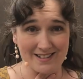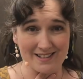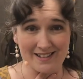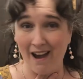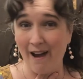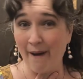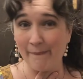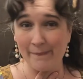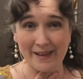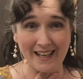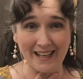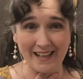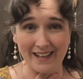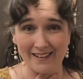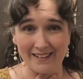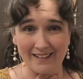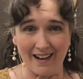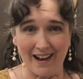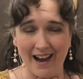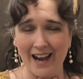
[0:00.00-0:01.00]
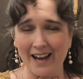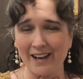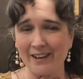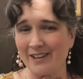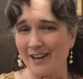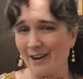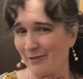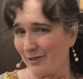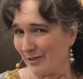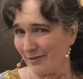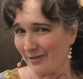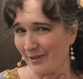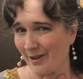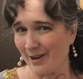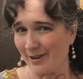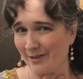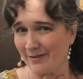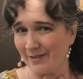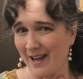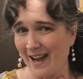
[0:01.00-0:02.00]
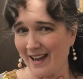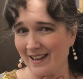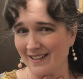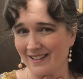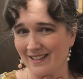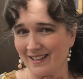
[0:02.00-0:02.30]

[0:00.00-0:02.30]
not me. I could never have thought of that.